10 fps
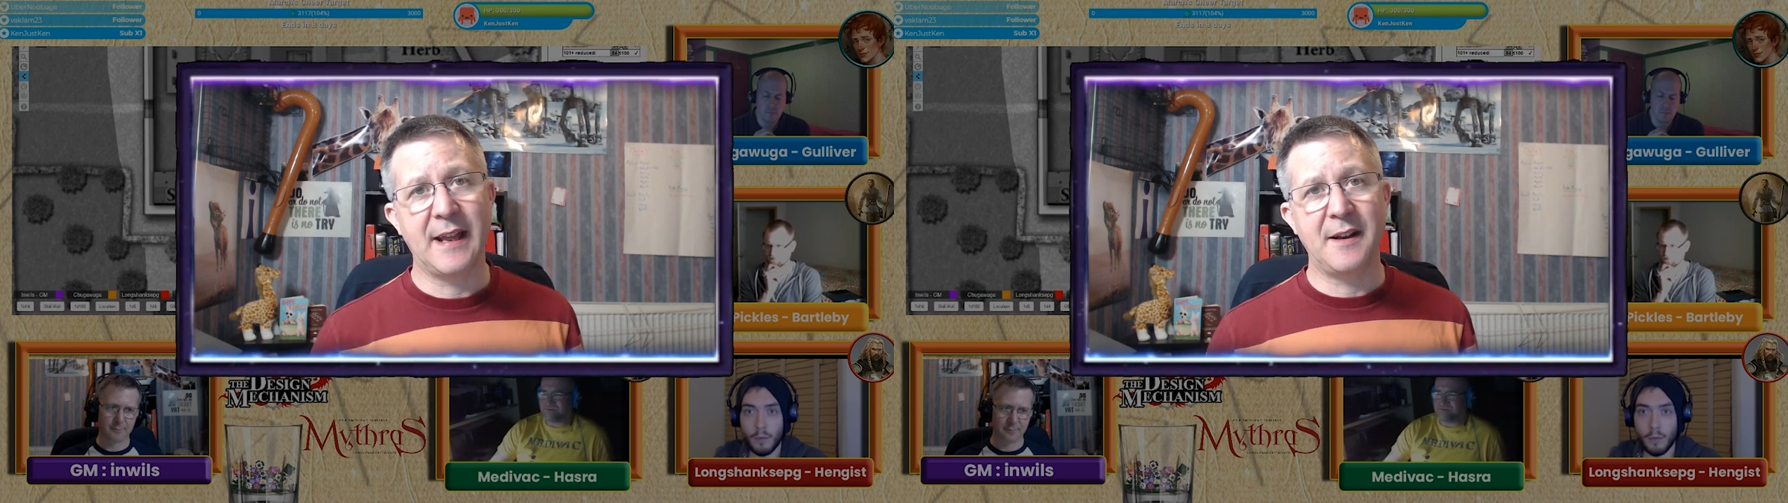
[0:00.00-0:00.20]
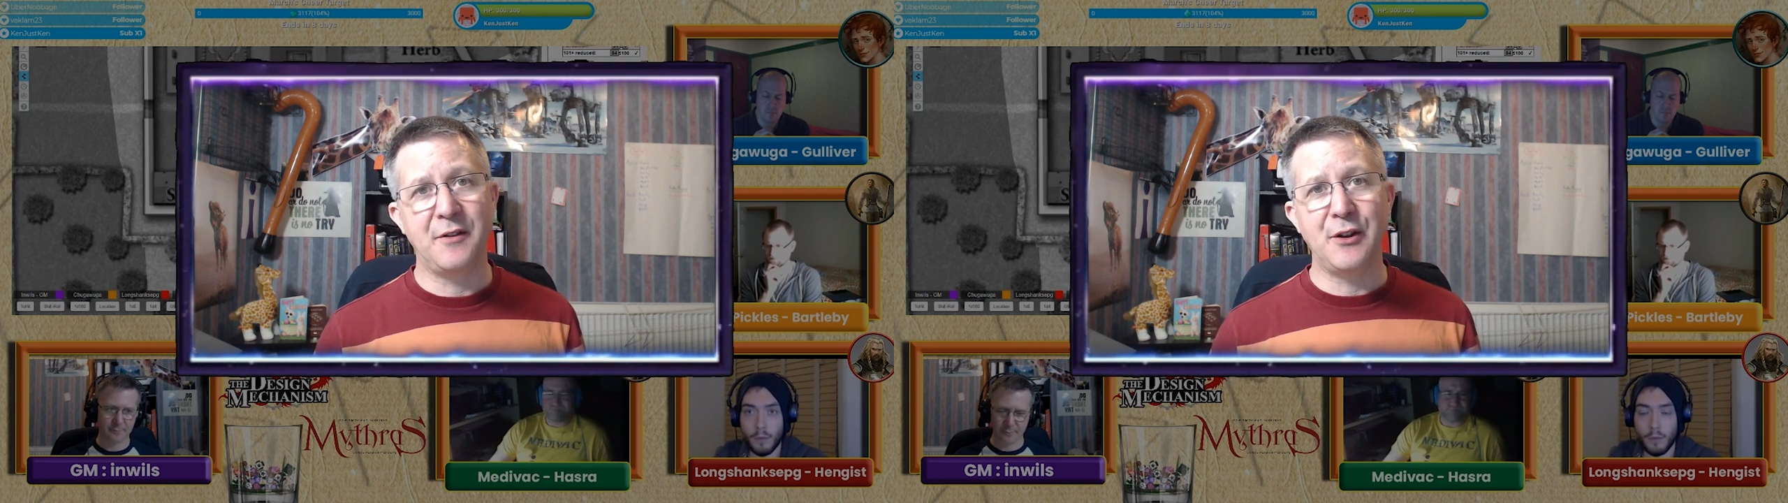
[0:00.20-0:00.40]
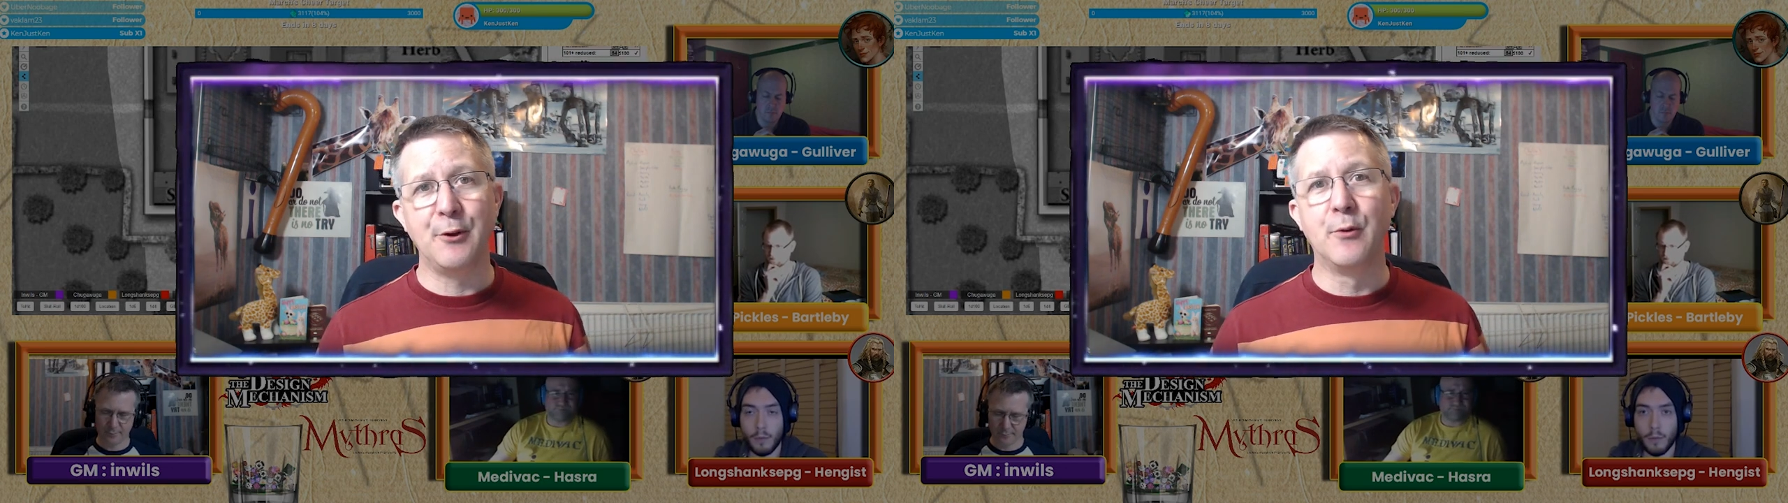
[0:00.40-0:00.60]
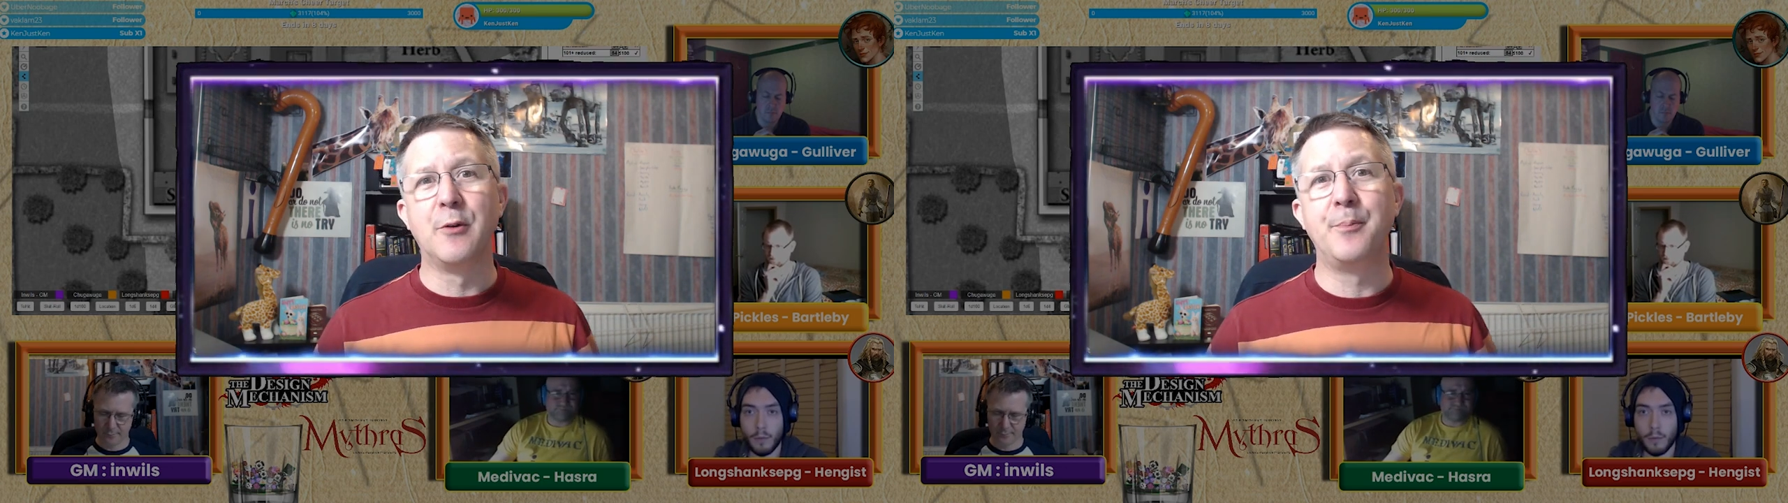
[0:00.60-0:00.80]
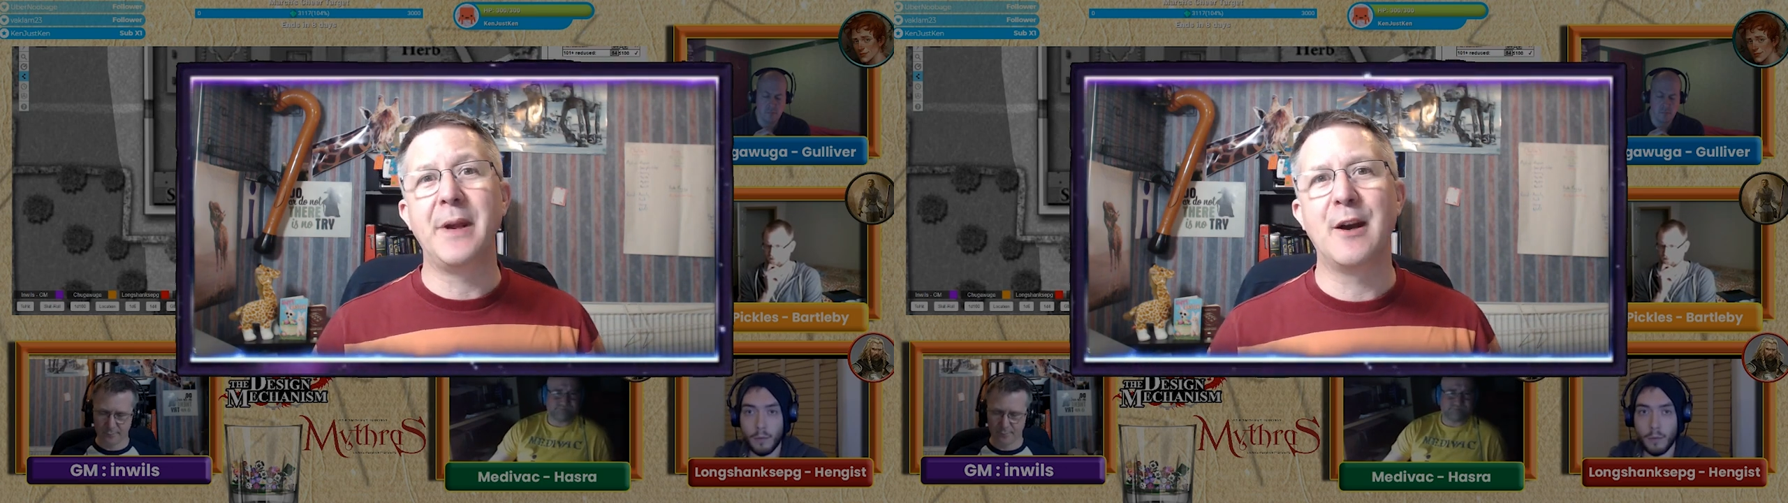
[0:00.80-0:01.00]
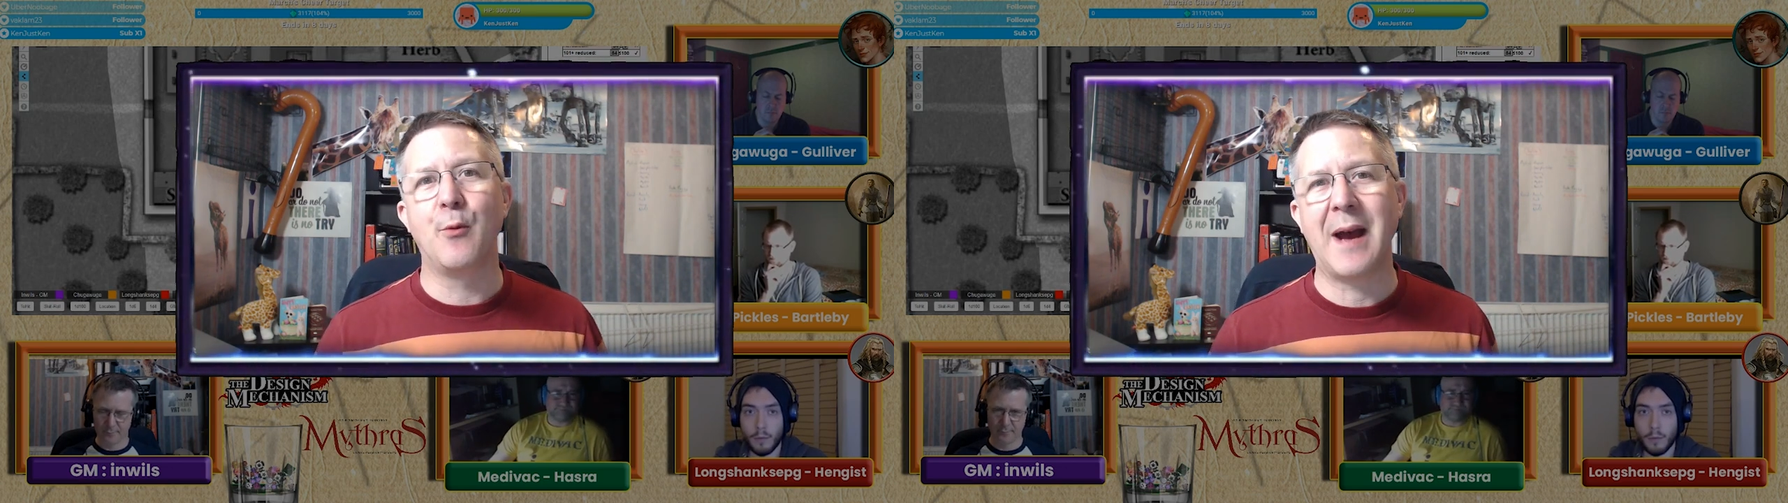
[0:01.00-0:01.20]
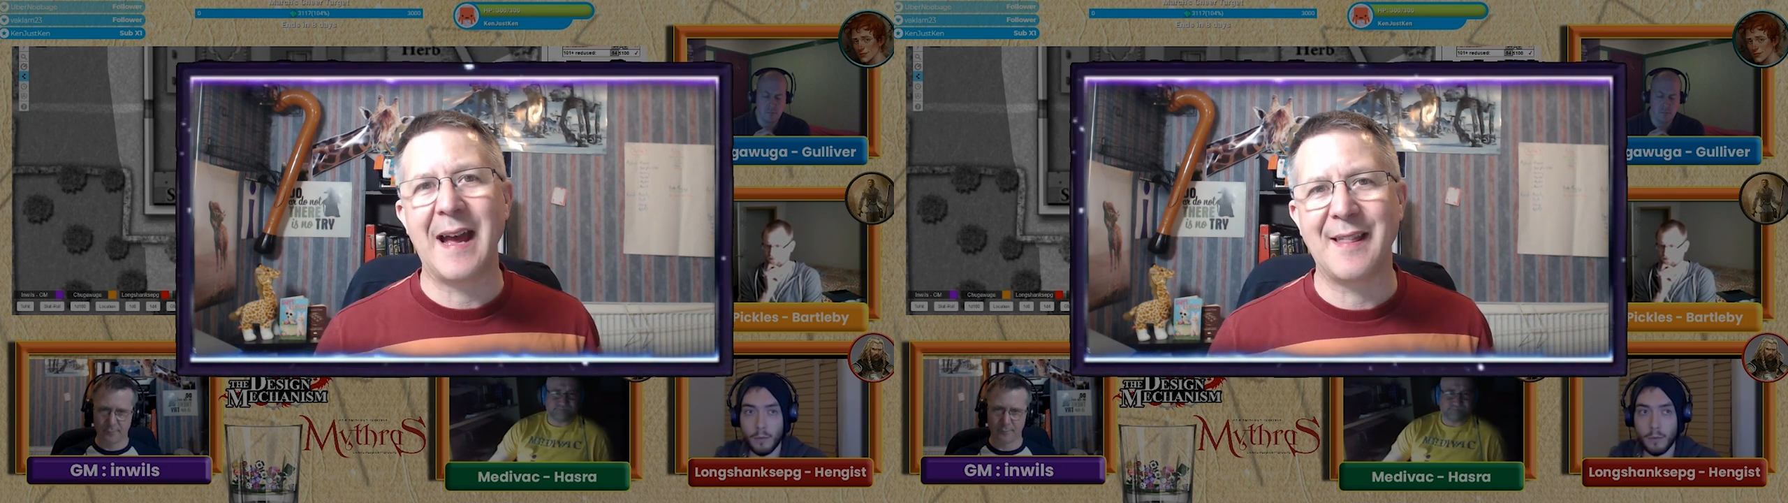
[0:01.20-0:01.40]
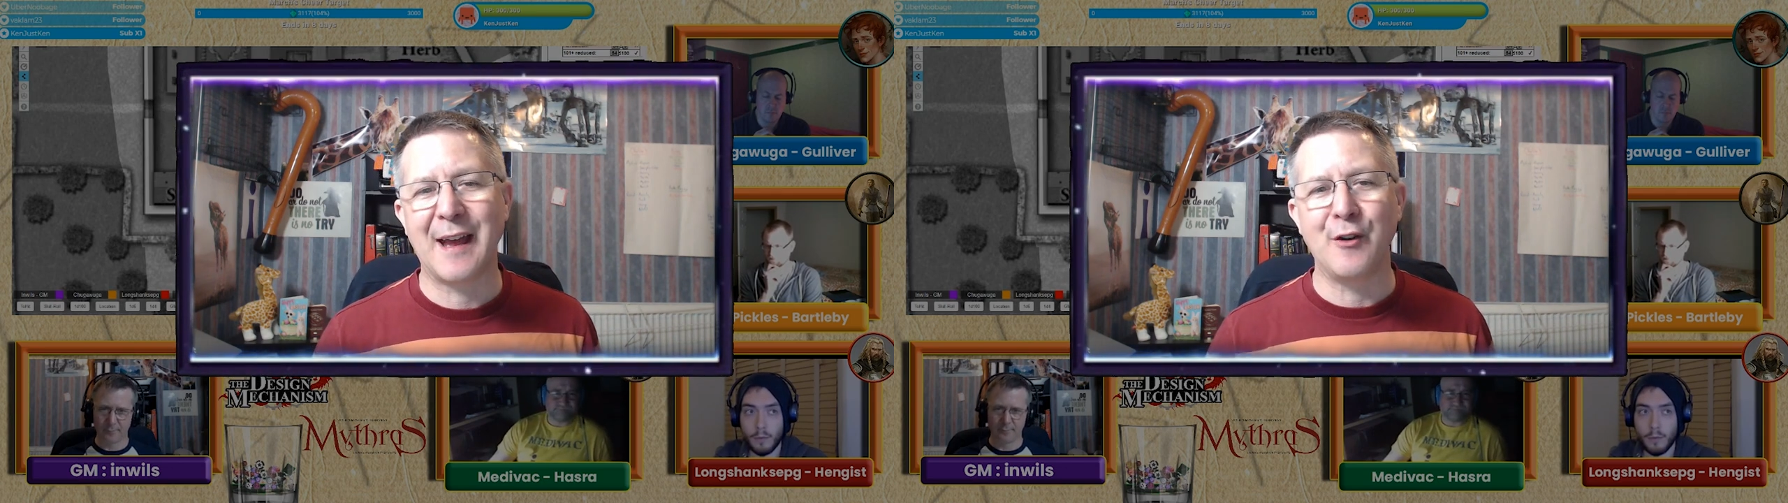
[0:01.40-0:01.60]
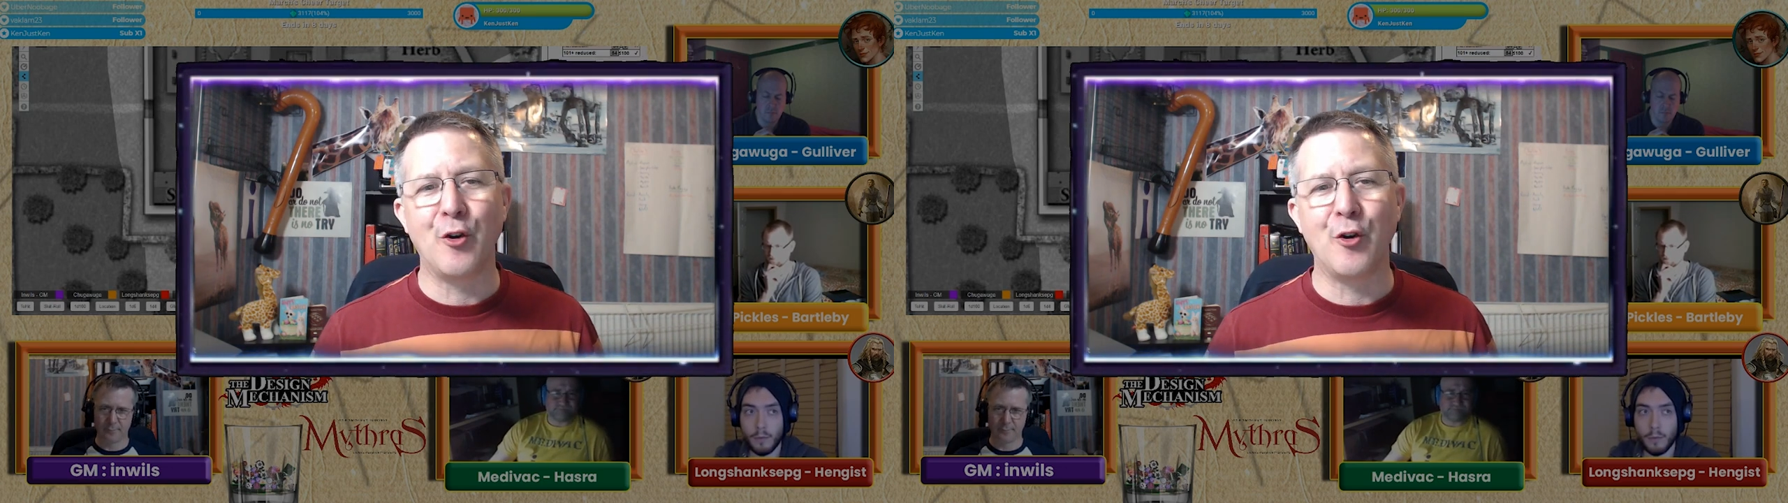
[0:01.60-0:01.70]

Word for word: then you will be aware that